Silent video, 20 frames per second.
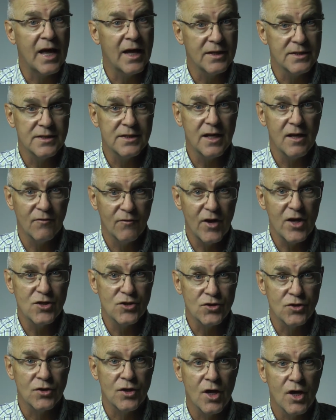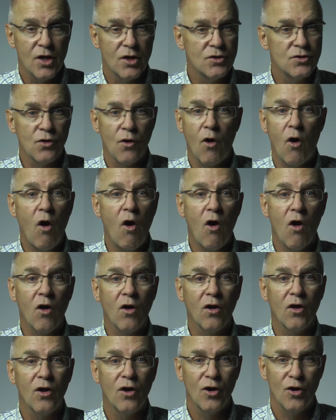and salvation to
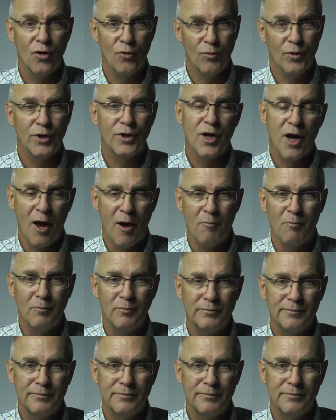all who would come.